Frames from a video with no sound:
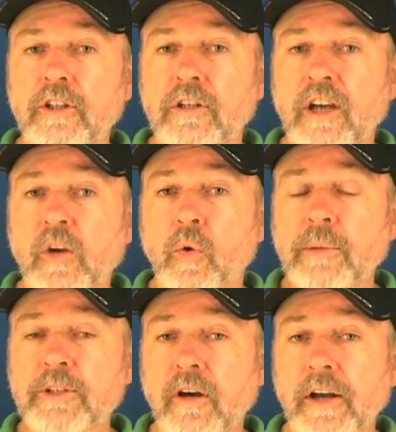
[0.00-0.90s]
Uh, you
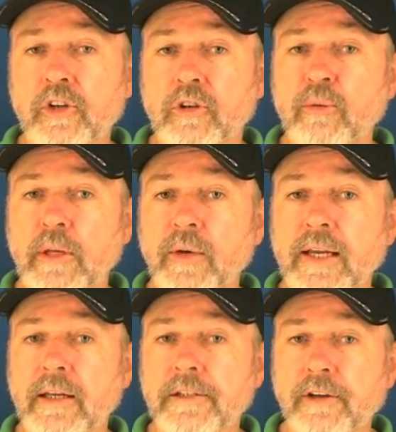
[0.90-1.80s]
go to website
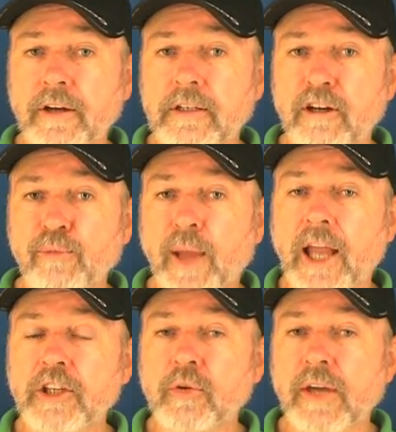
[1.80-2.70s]

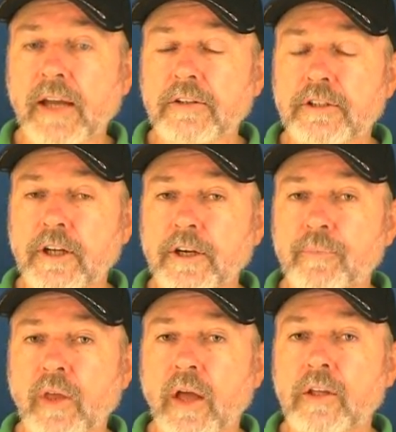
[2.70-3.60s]
truebluehealer.com and you
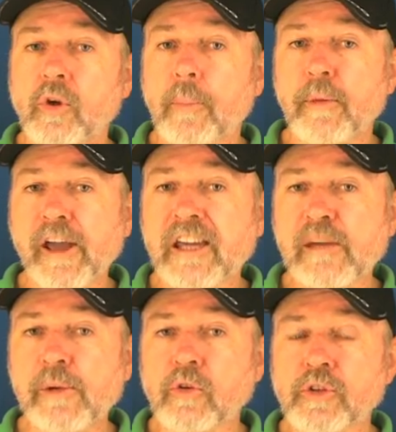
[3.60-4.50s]
get um, your
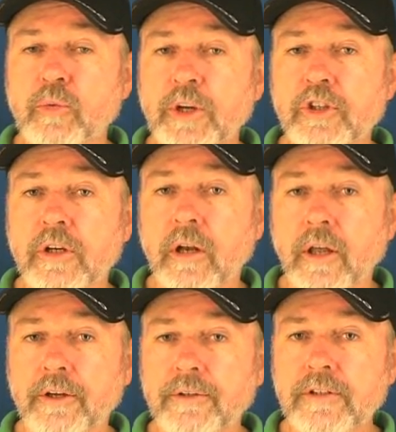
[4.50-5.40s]
biochemical
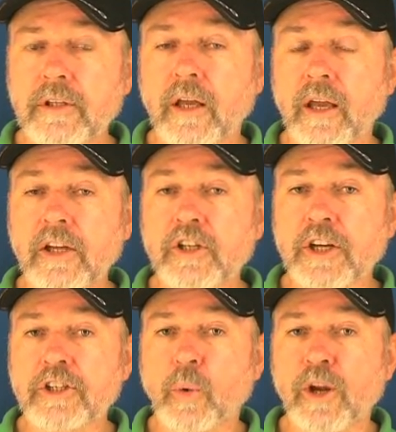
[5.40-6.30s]
switch closed
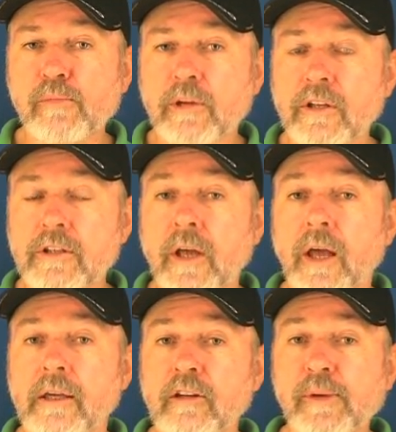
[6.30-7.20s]
in just 20
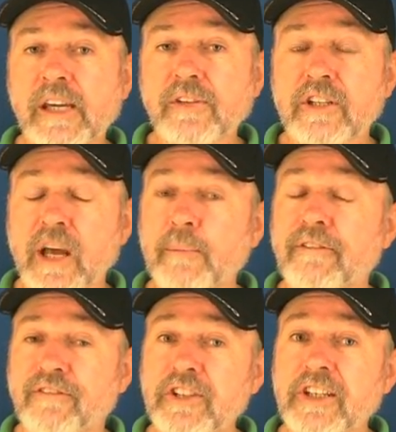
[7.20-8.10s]
minutes. You'll be given
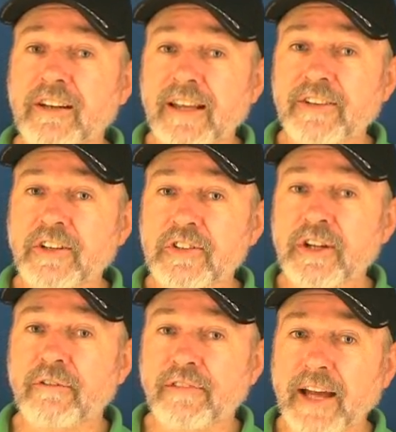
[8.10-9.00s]
some physical
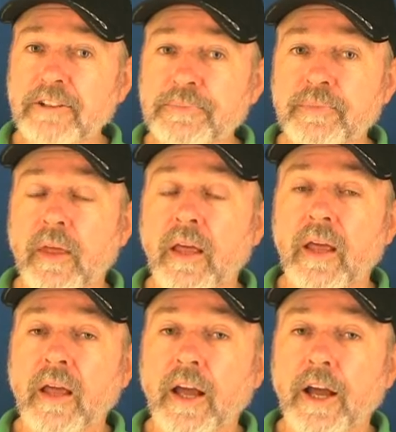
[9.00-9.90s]
evidence of that.